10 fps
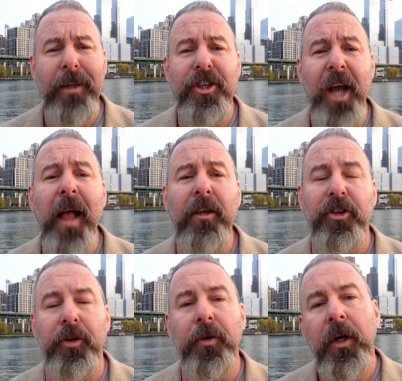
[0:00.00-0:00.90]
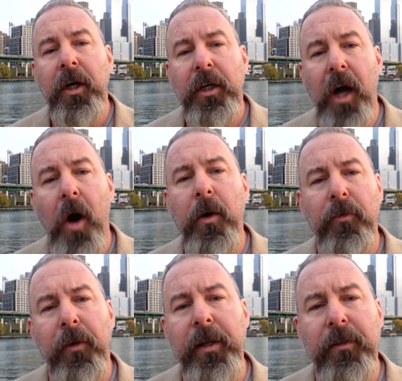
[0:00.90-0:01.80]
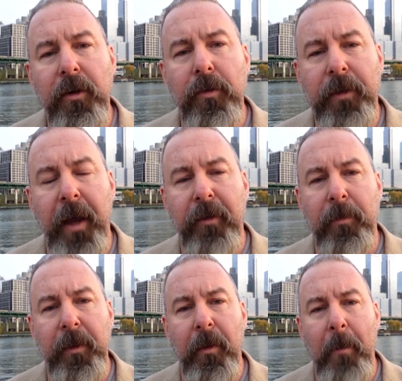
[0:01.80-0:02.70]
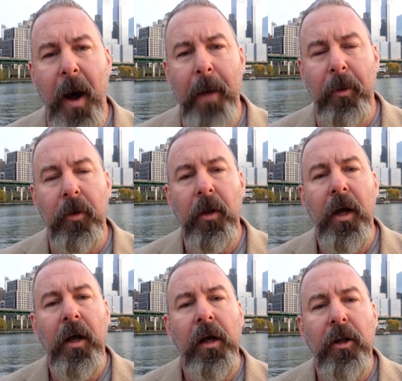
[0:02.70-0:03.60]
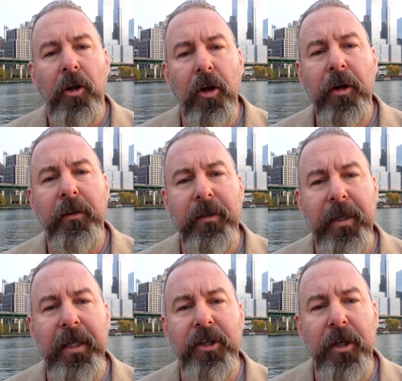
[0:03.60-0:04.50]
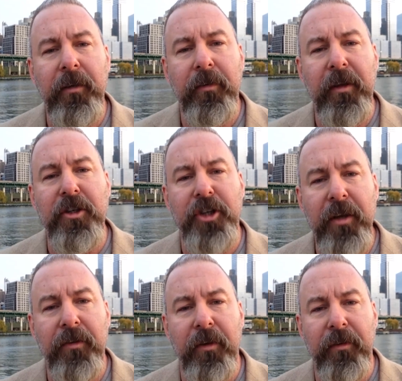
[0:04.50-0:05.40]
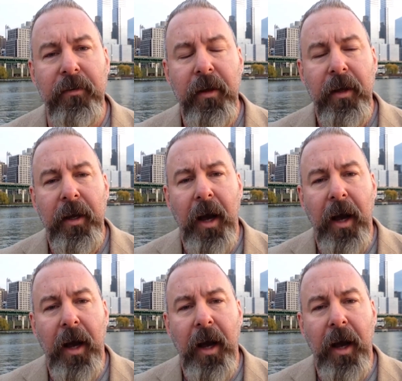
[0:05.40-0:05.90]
I challenge you, go and read the New Testament in the Bible. Look at the teachings that Jesus